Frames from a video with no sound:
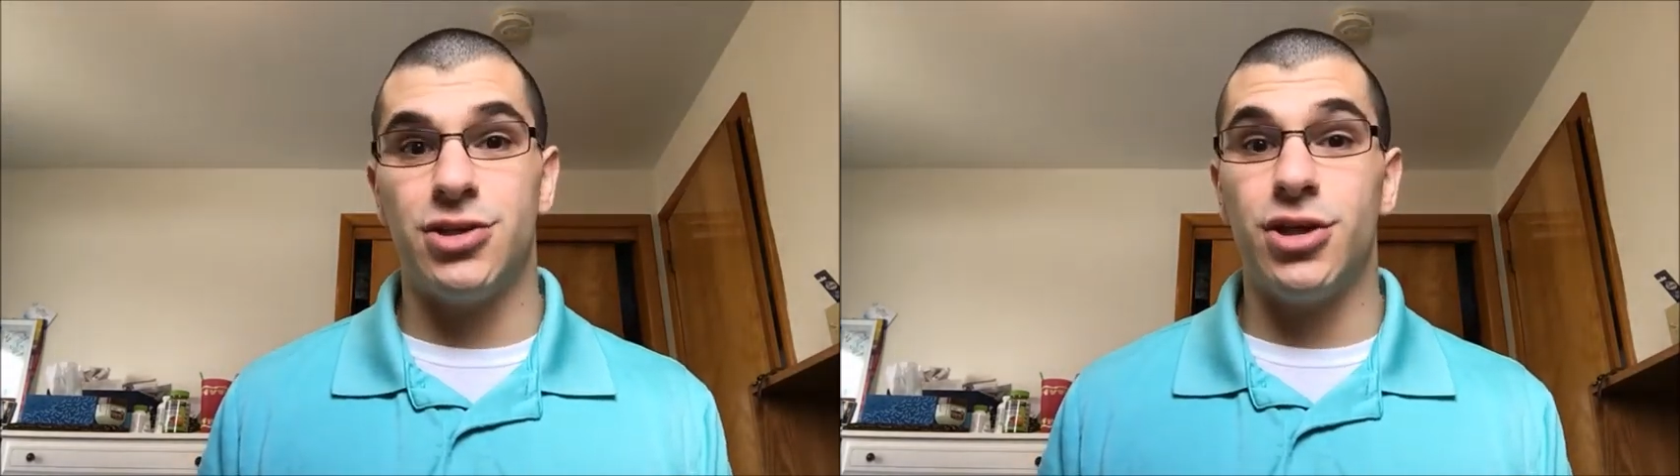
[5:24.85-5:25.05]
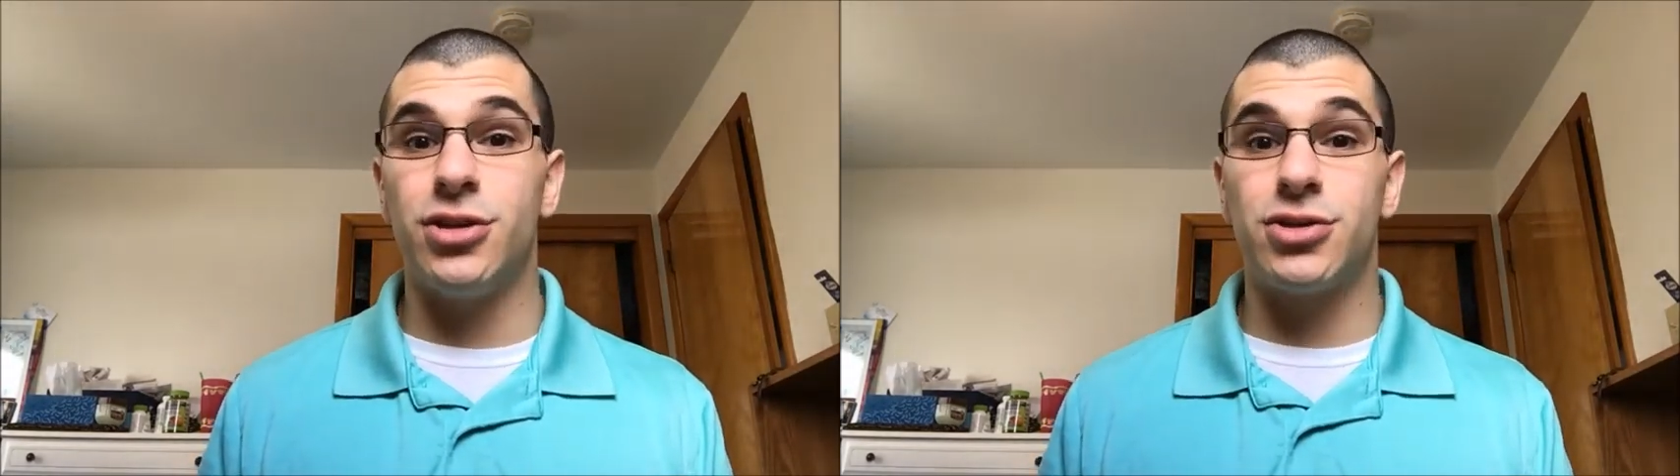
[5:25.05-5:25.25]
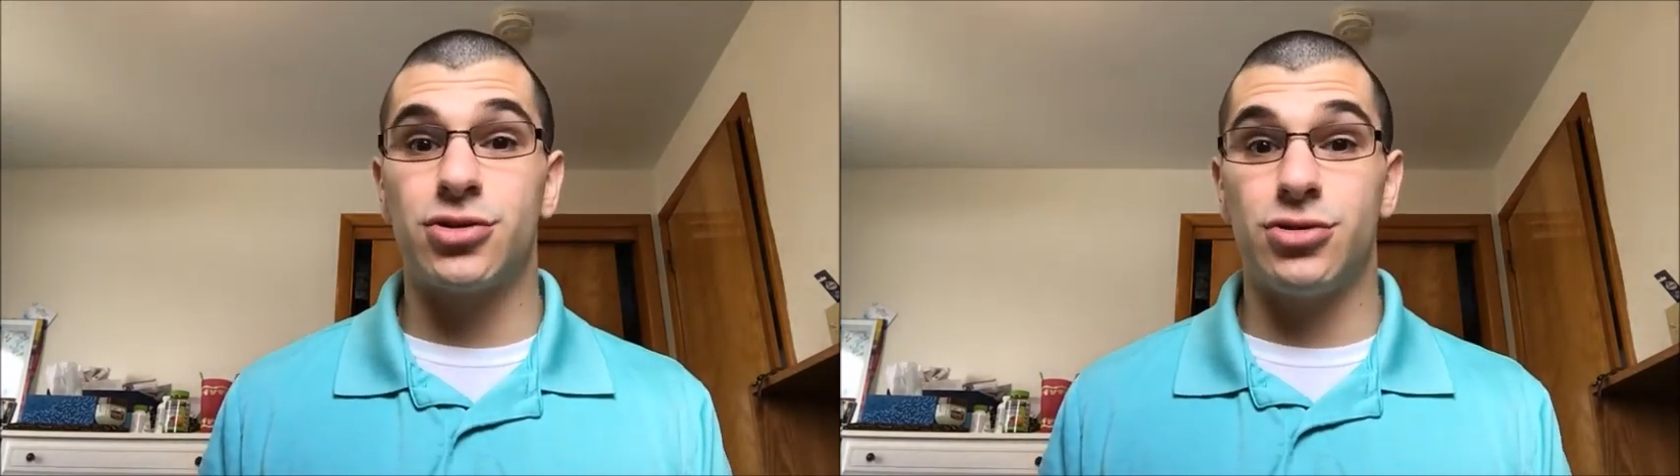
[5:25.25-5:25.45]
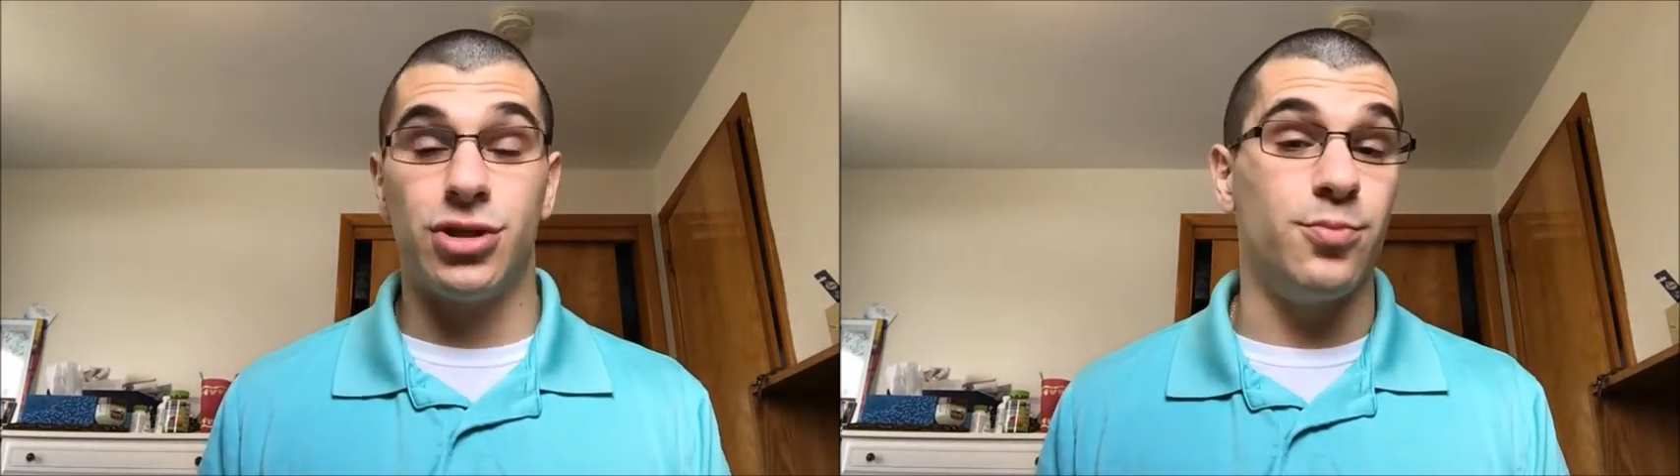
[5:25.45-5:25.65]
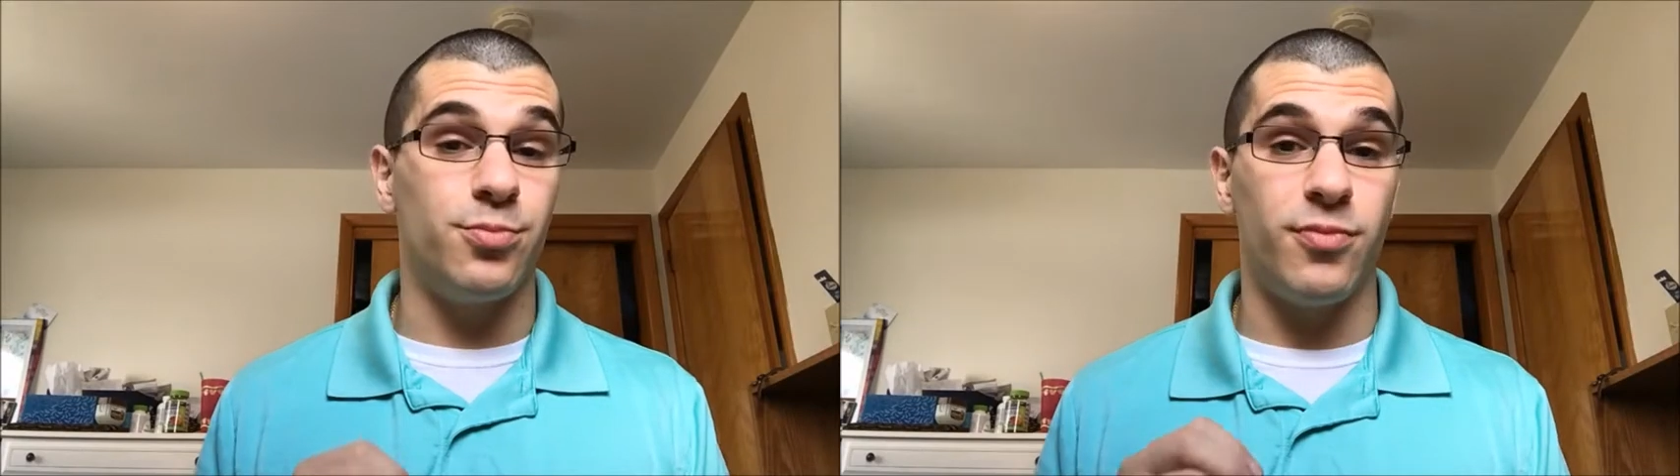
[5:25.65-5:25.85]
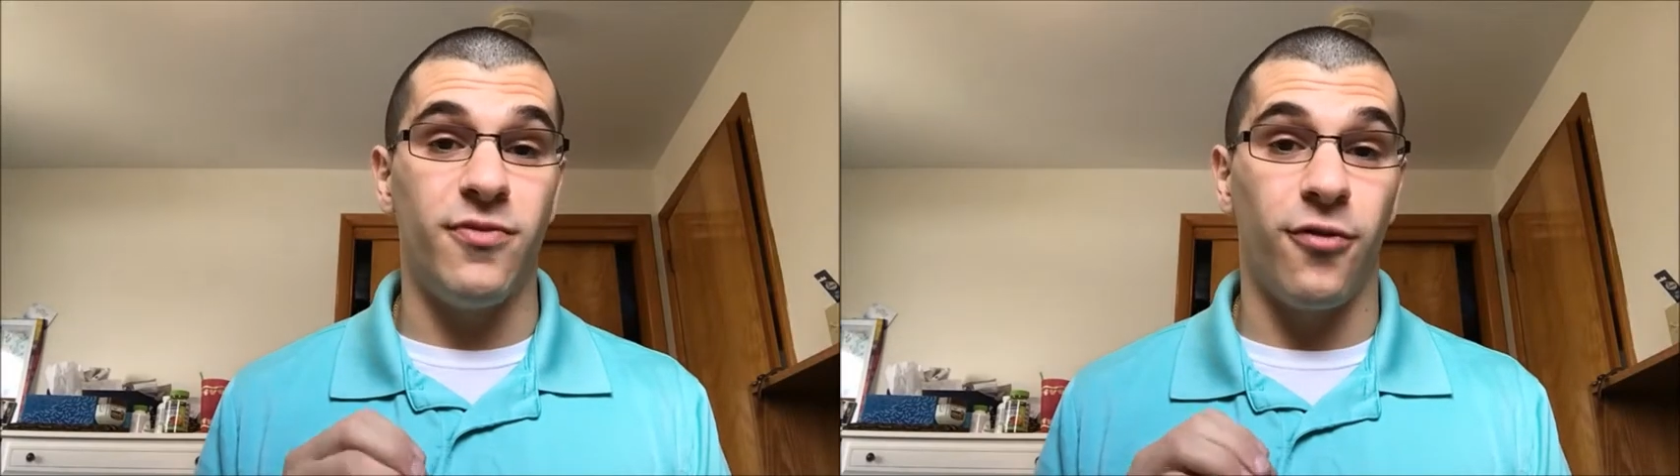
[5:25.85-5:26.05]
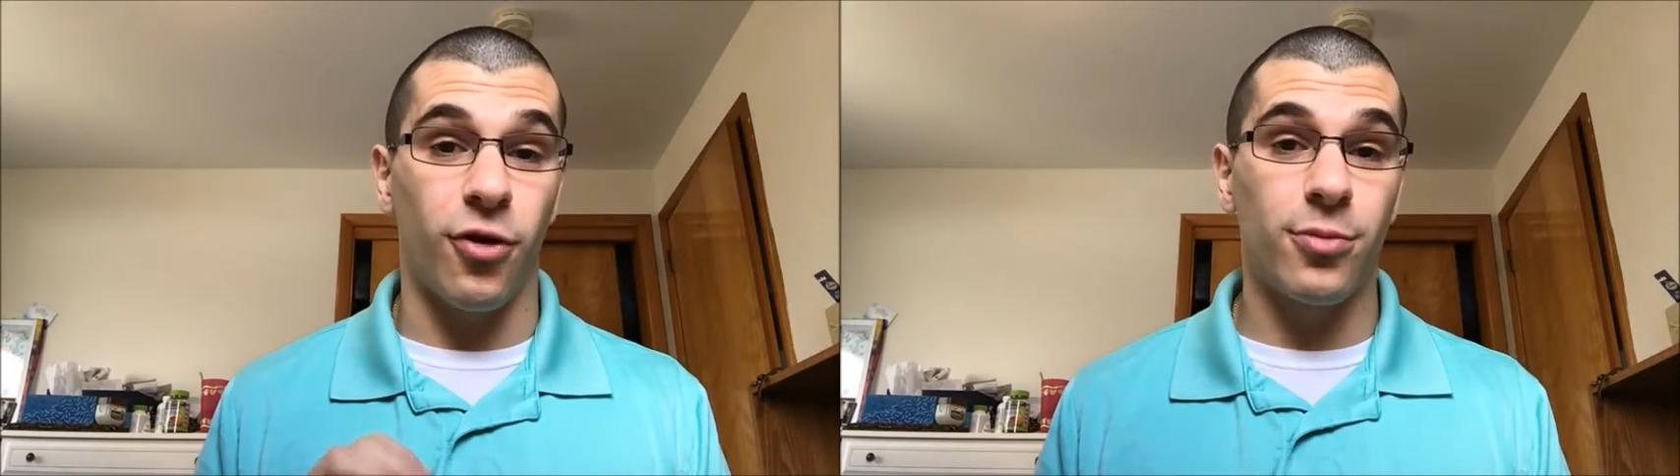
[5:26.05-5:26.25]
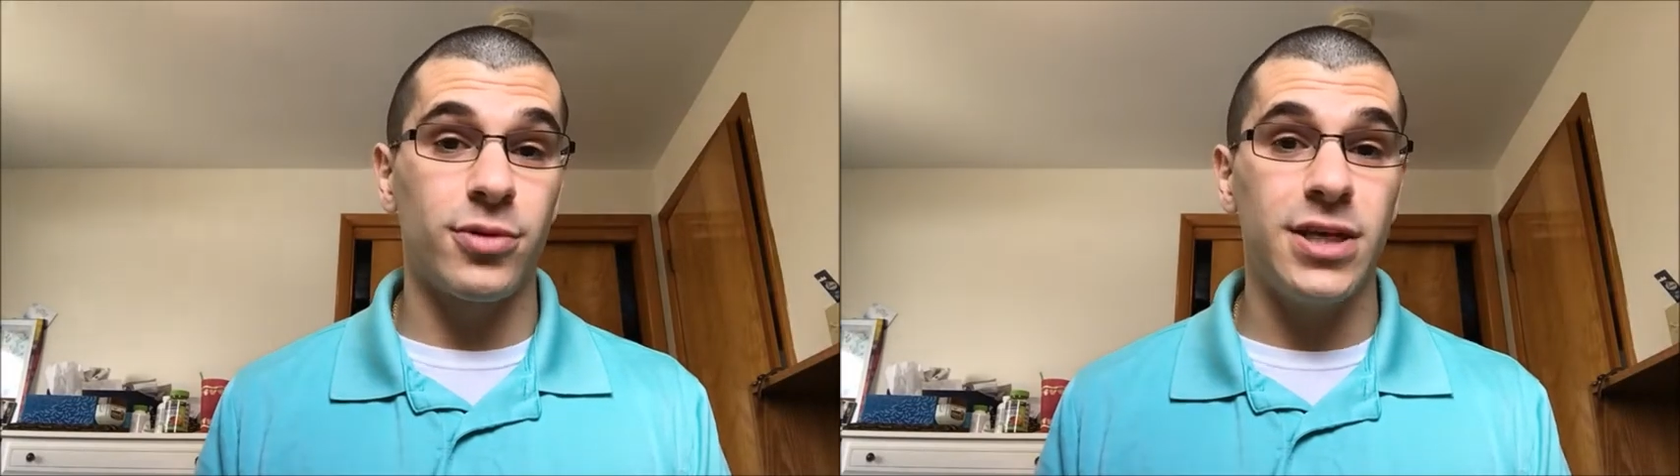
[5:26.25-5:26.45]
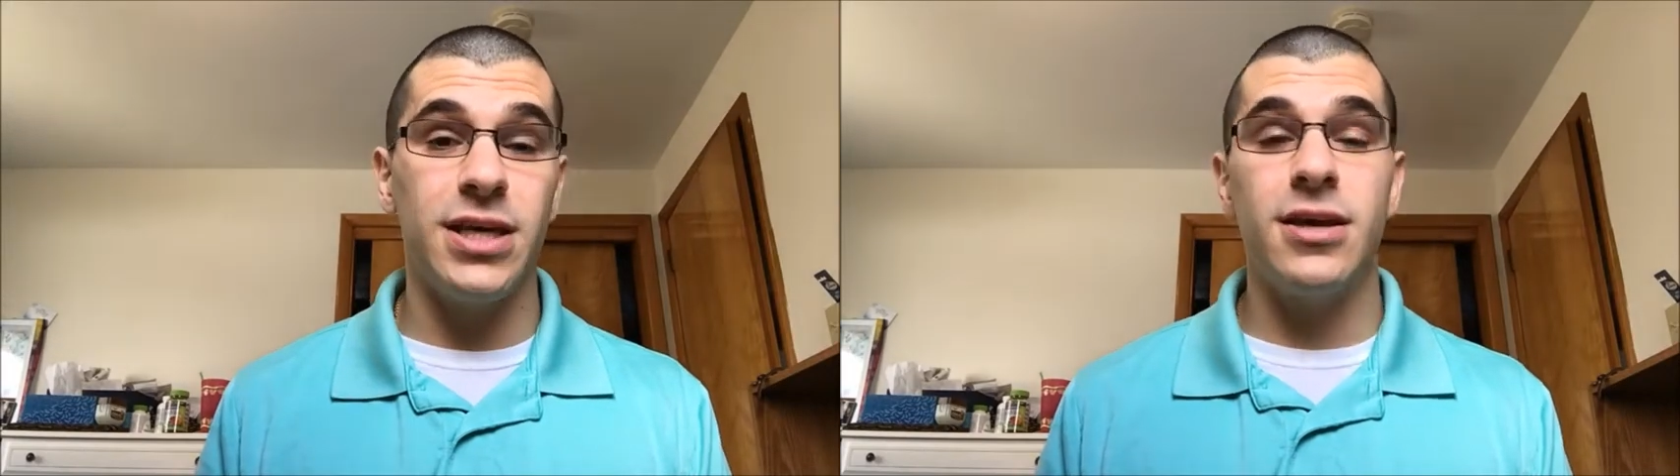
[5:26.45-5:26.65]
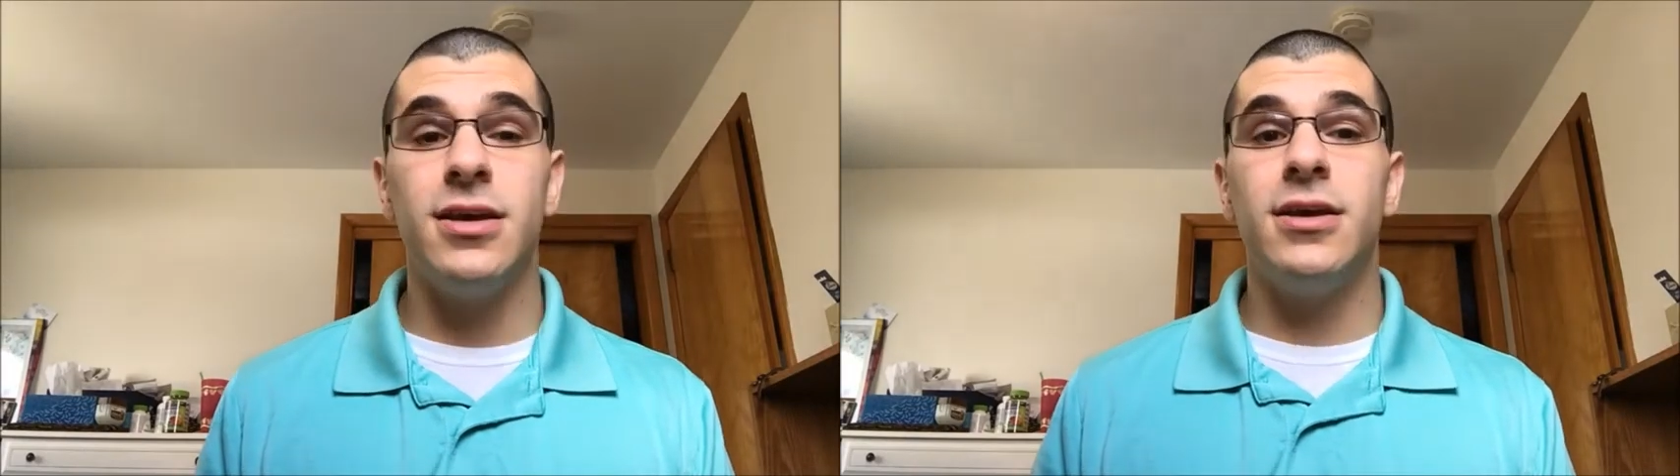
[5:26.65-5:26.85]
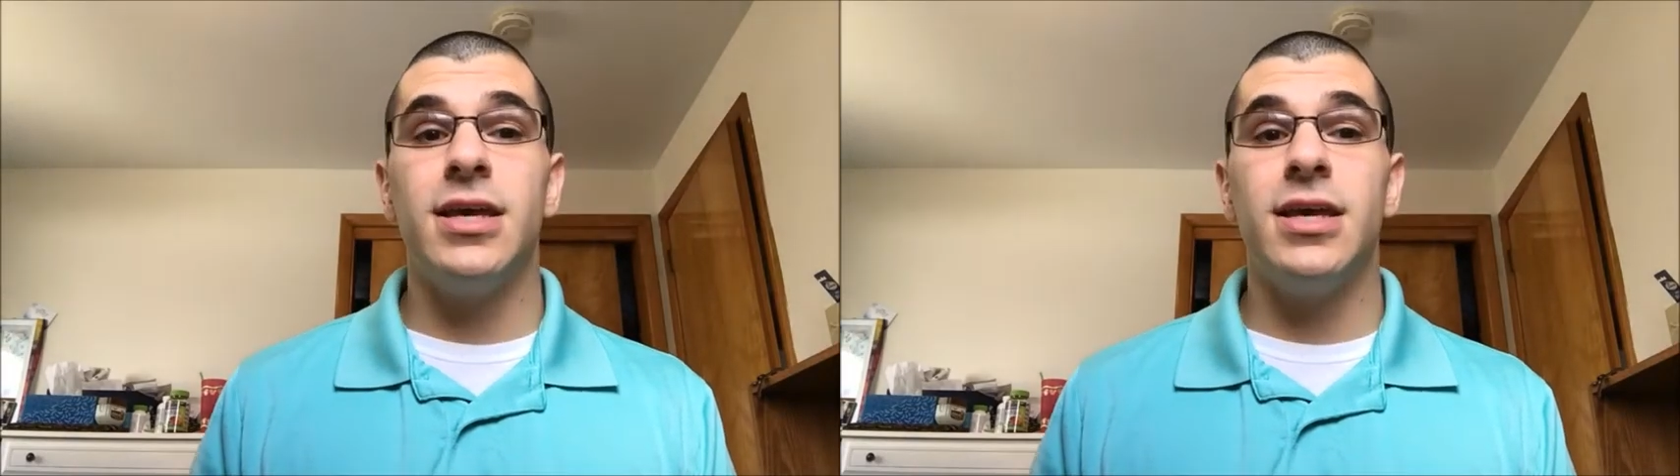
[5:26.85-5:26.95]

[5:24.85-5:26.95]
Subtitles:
she verbally